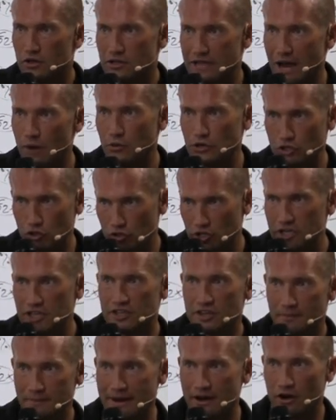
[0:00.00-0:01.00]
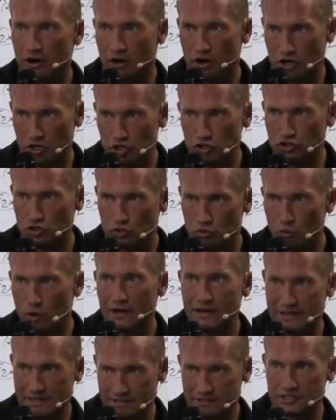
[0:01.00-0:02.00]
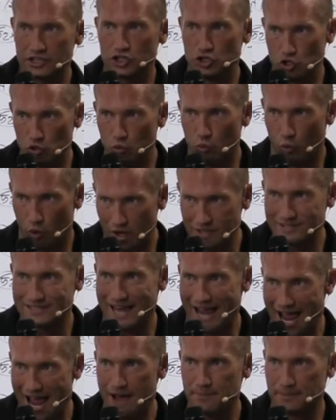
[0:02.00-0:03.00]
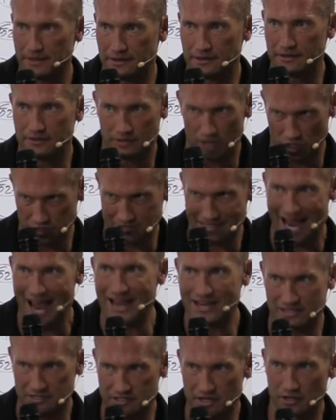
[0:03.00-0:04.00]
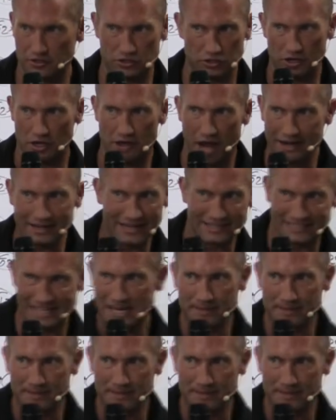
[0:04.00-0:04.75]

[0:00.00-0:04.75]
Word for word: Okay, when you look in the mirror, are you doing what it is that you want to happen? Or is that, is it not, is